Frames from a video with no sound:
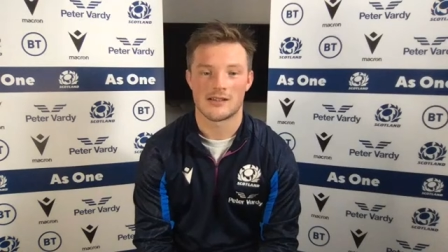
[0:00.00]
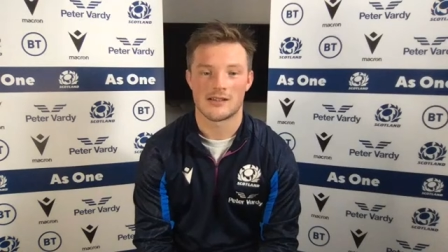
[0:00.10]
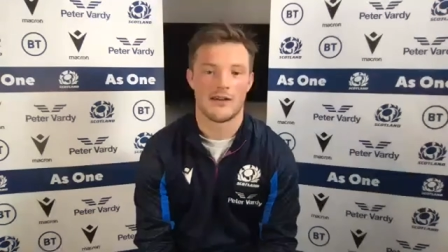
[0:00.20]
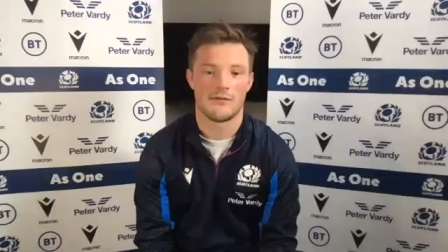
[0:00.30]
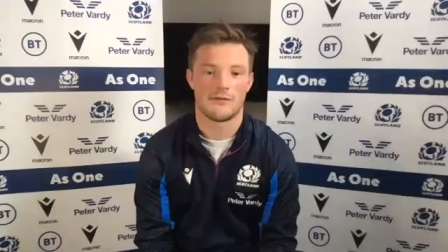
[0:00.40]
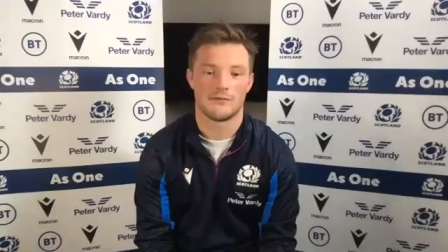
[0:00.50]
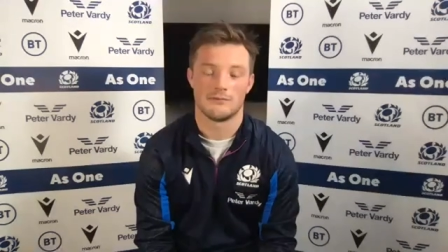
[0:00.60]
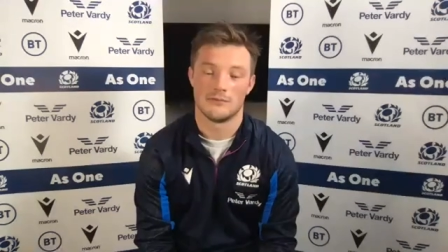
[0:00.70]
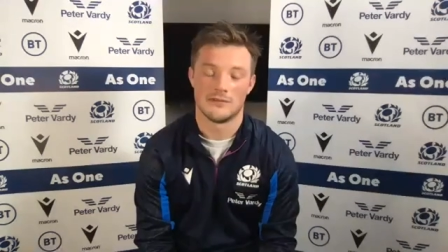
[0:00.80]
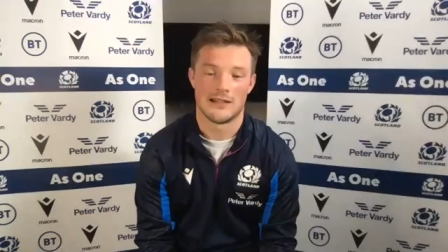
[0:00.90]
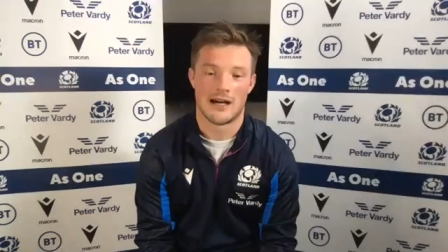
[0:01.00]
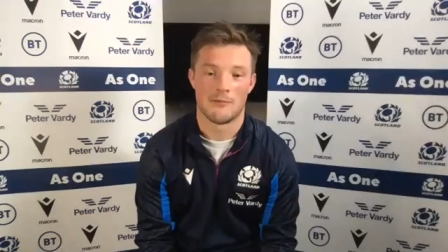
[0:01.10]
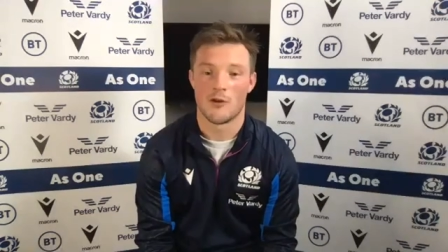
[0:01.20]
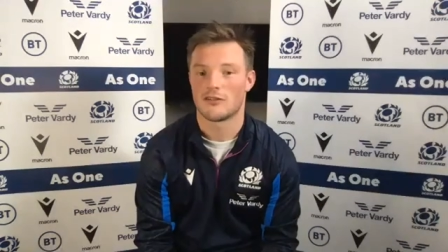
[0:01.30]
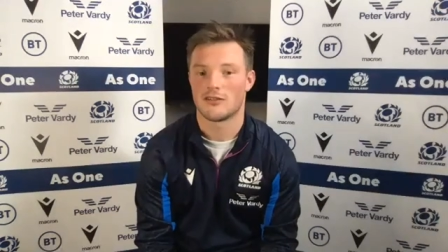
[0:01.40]
but if I'm
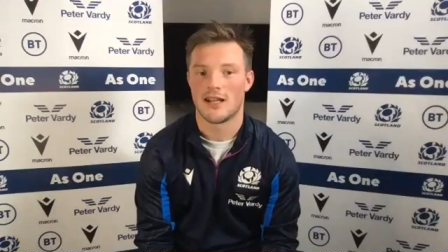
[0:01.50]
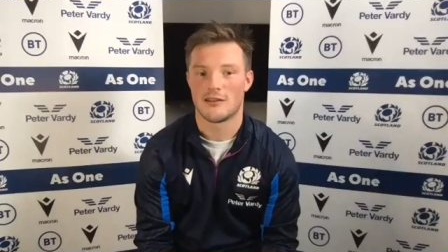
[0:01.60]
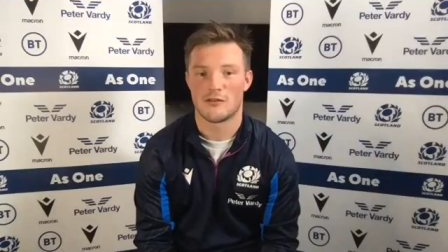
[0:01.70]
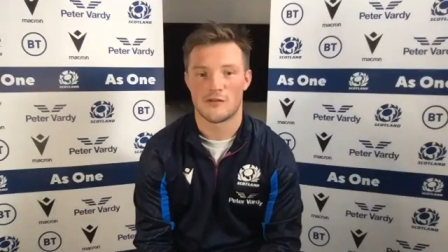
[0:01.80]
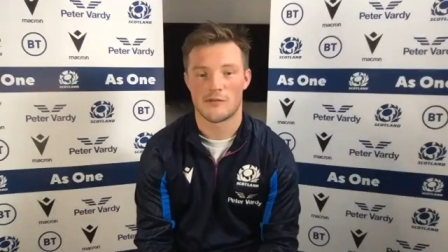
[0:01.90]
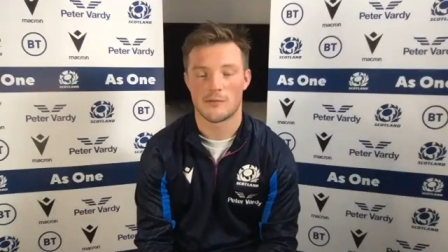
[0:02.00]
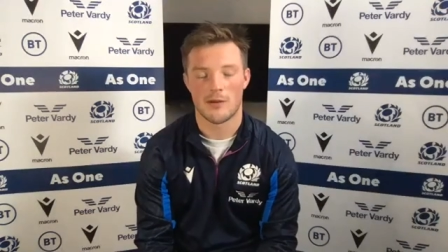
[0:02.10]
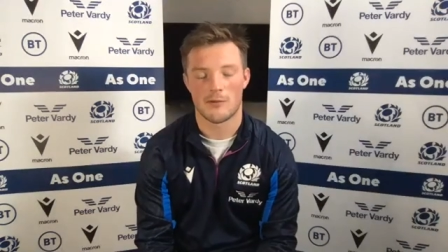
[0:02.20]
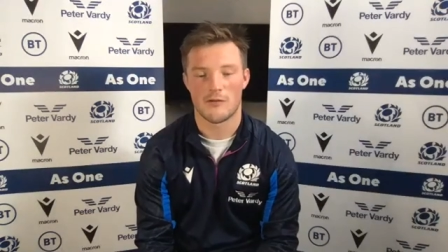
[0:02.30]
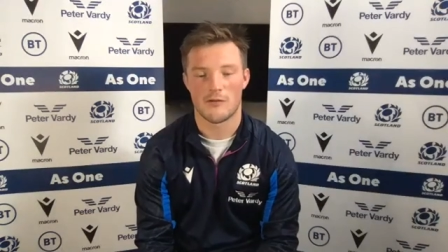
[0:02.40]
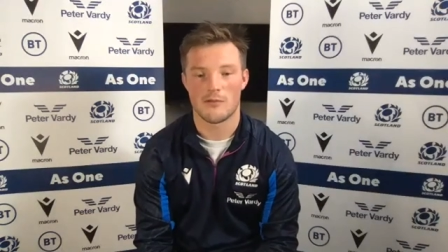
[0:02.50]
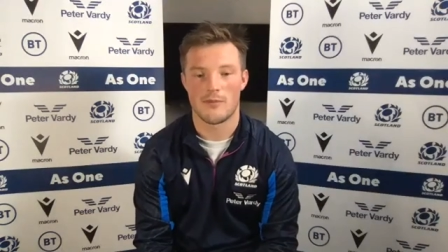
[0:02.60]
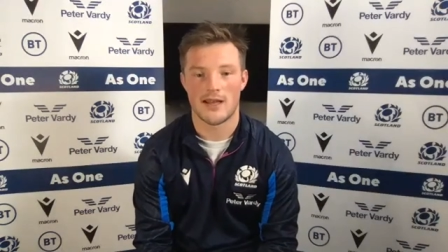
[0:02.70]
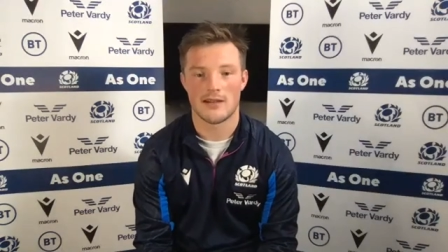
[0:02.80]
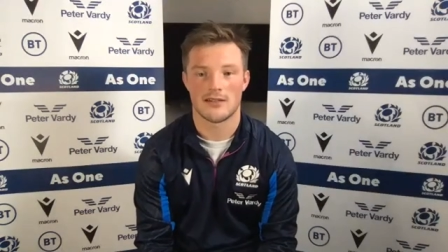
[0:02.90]
not selected or if I'm coming off the
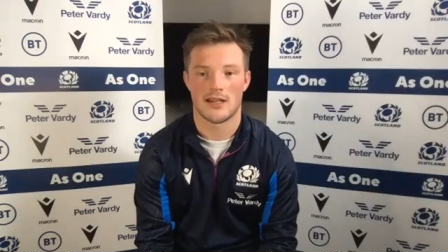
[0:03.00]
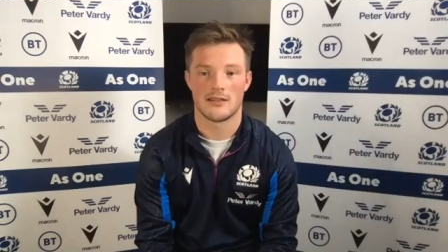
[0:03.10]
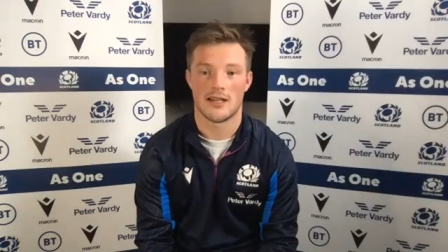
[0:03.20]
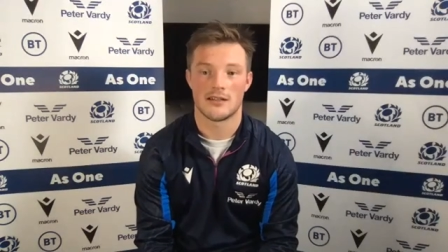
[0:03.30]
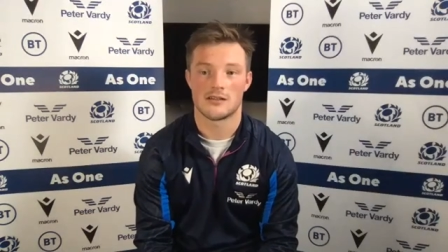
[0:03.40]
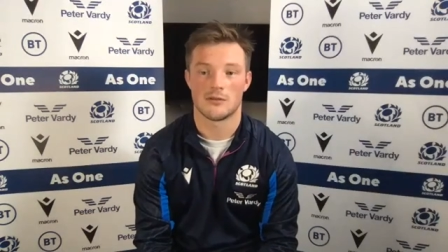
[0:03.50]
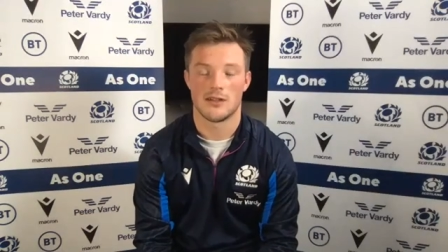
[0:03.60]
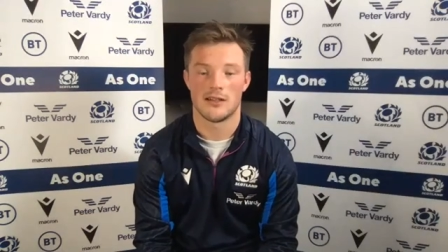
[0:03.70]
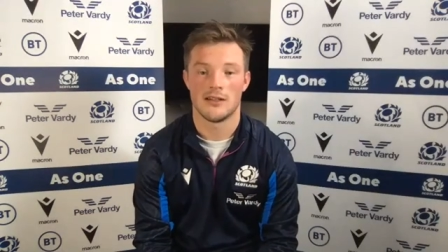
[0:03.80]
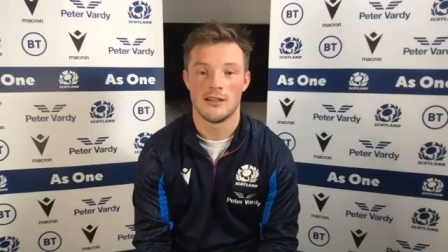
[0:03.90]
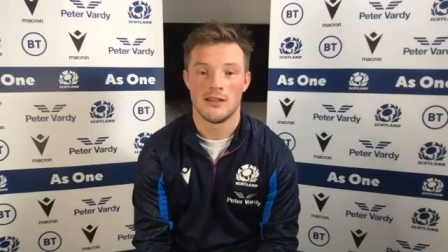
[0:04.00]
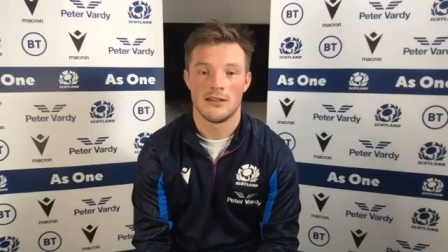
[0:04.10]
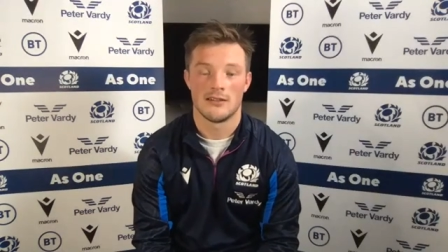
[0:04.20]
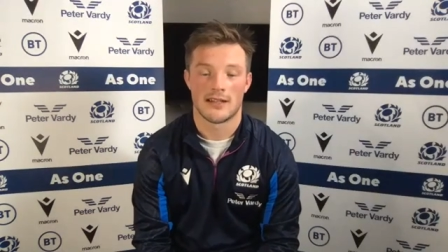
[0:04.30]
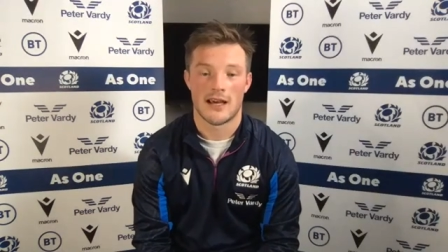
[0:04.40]
bench, then yeah, I just want to
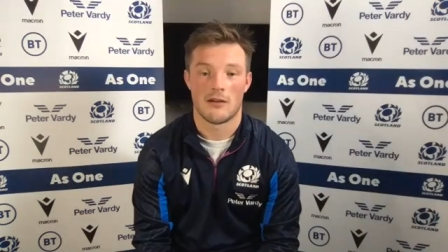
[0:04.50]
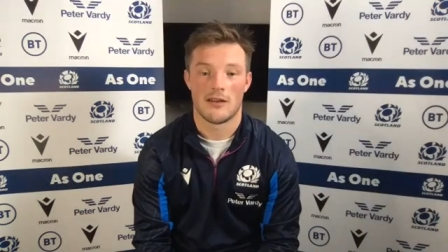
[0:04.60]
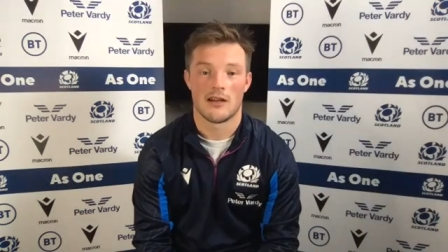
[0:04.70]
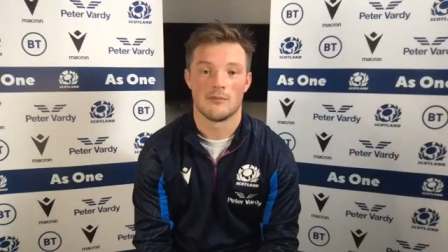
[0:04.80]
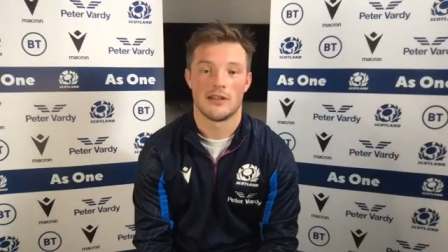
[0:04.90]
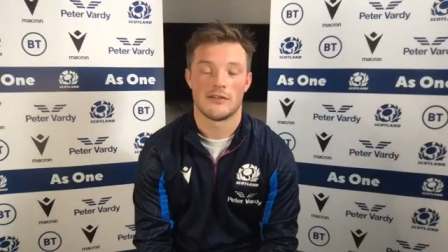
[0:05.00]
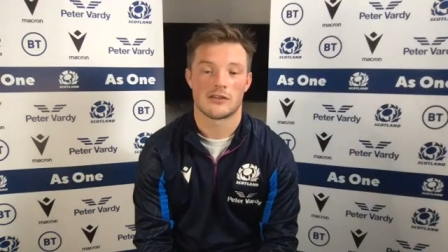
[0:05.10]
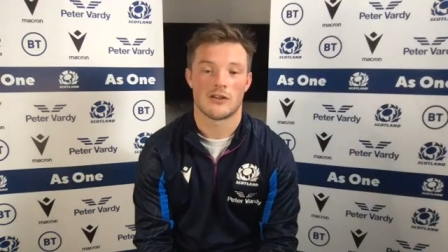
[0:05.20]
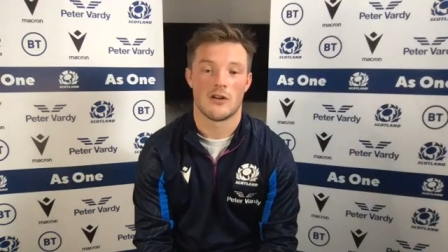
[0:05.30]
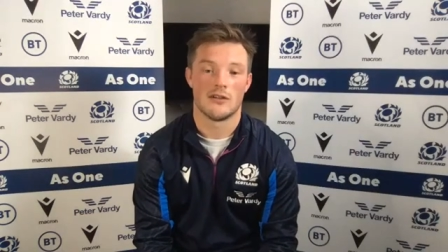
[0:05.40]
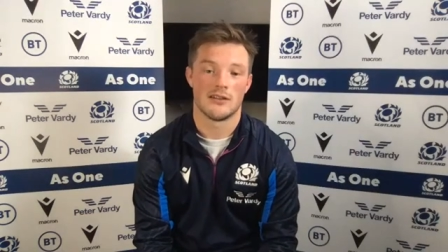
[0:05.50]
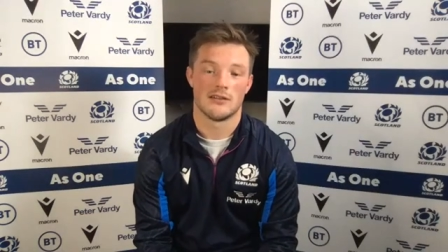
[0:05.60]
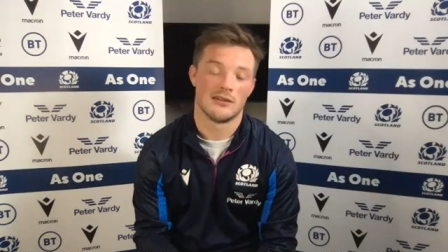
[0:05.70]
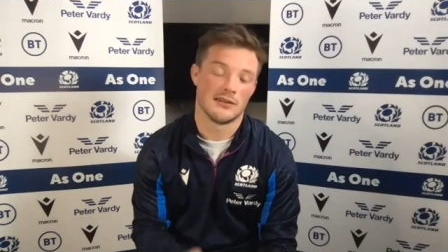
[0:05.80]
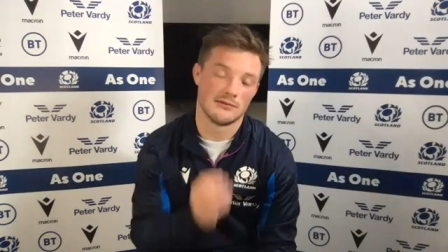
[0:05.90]
to get out there and play for Scotland
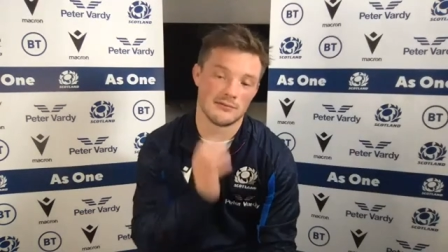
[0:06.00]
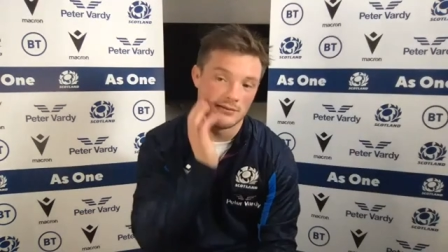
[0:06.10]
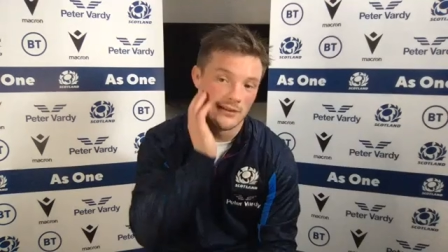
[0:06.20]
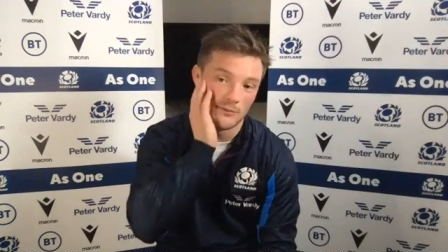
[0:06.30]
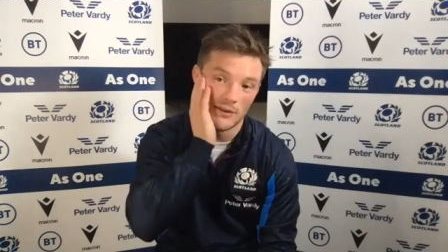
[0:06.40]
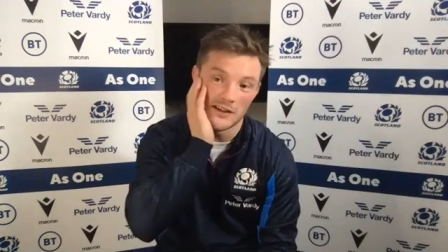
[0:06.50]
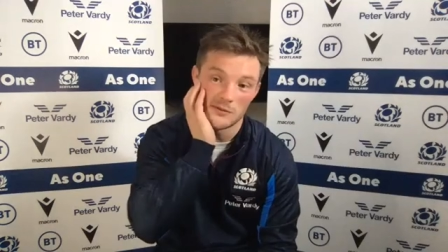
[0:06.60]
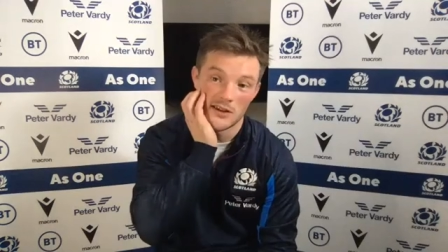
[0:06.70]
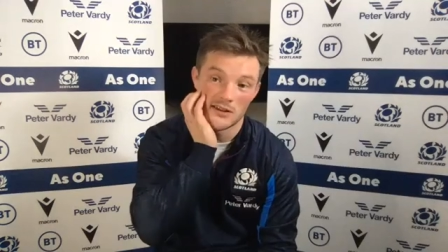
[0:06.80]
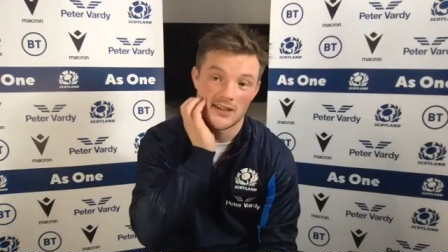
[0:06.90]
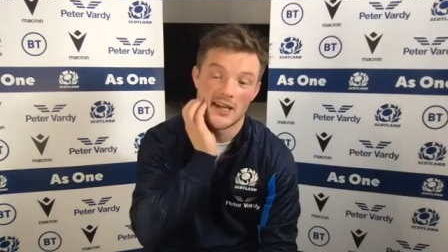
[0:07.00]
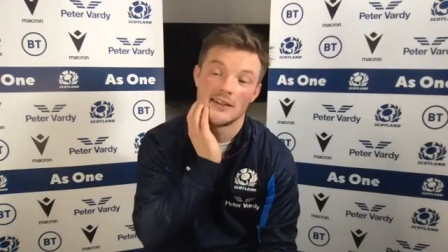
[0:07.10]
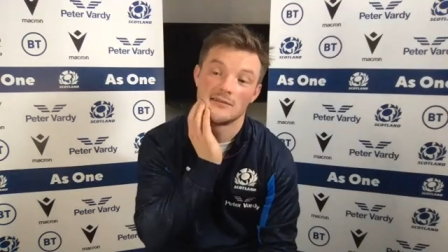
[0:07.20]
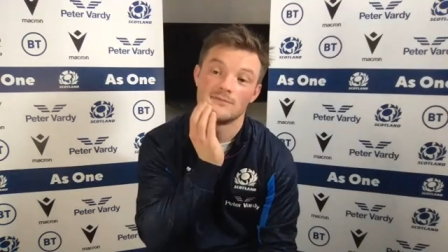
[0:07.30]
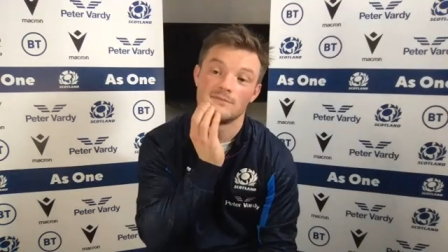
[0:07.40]
and, and, and play as well as I
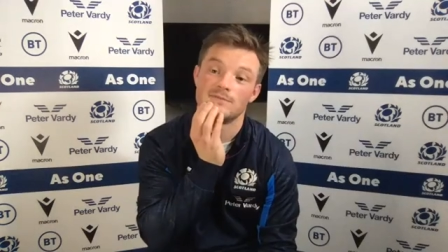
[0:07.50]
can.